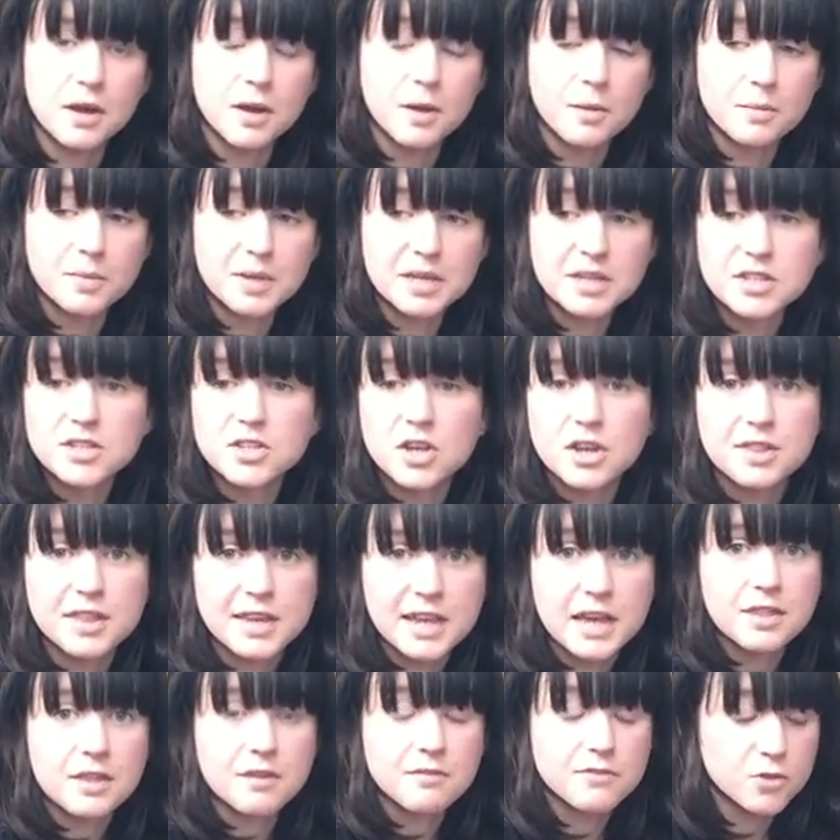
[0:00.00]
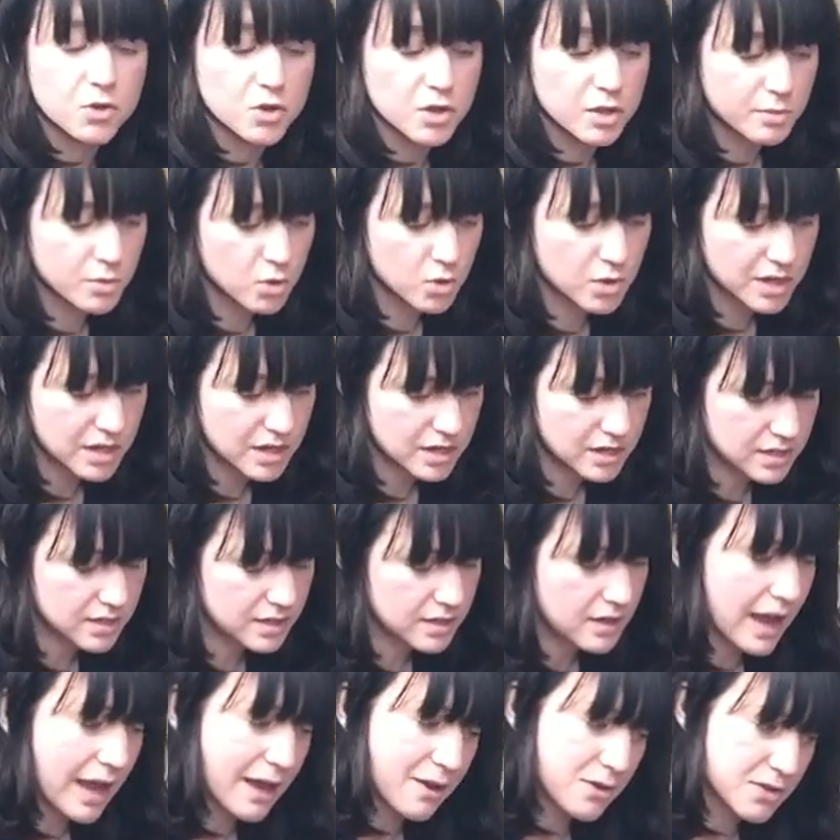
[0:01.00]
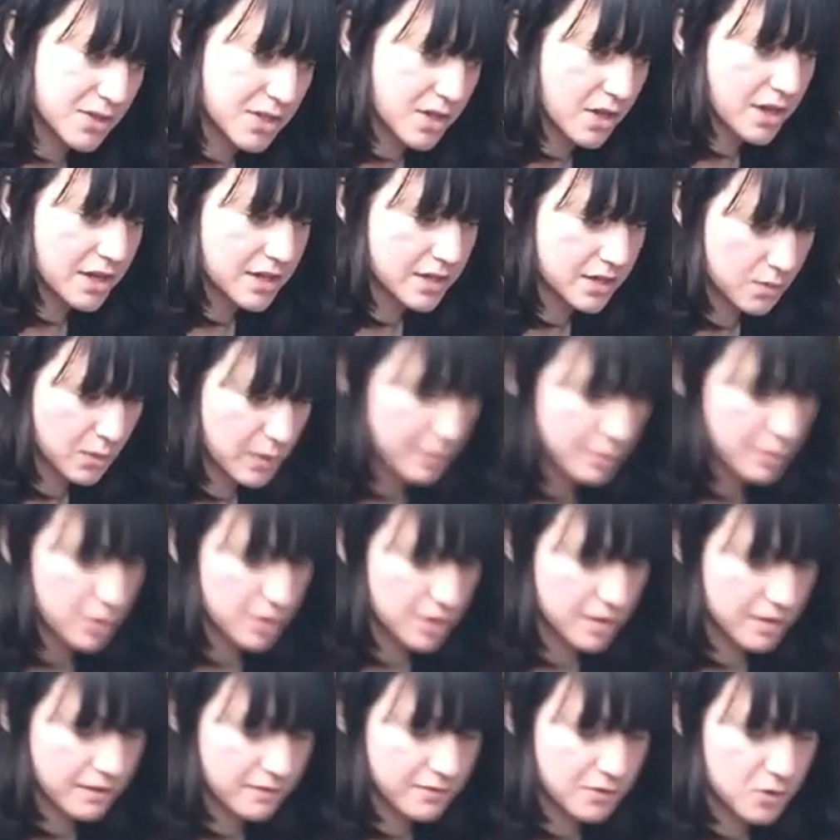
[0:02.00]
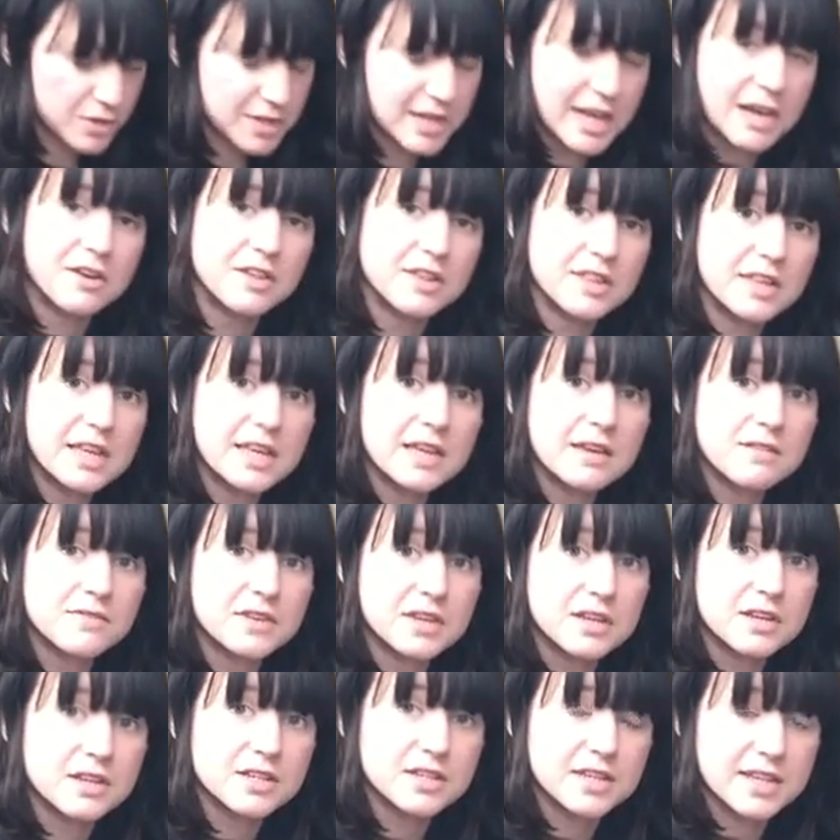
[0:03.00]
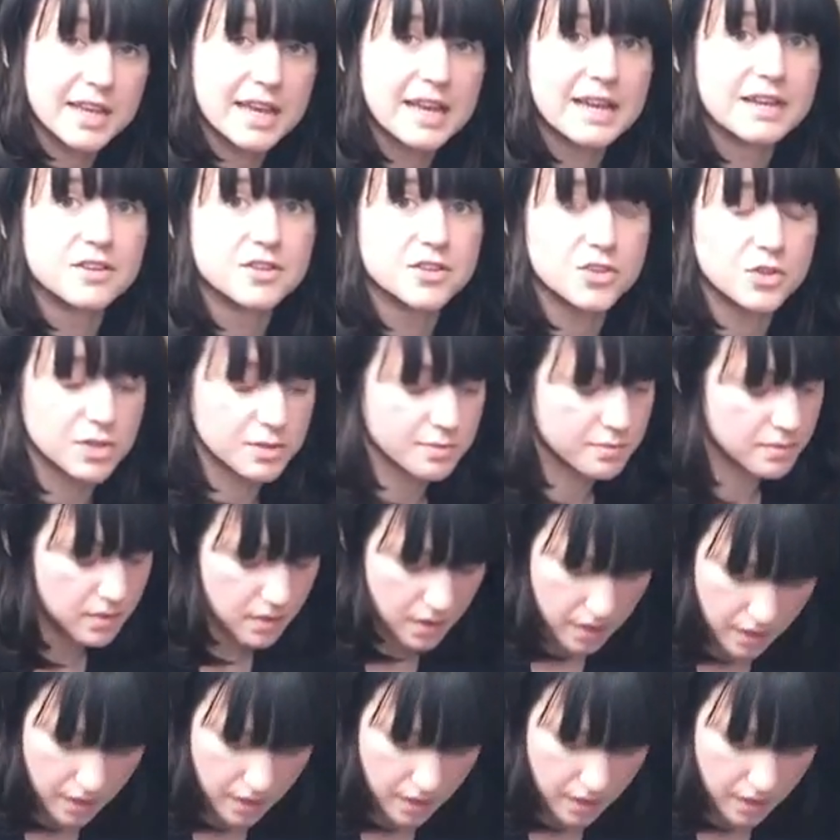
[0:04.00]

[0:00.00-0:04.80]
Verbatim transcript: Um, inside they get their food in the mornings, outside we put their food down in the evenings again. So it's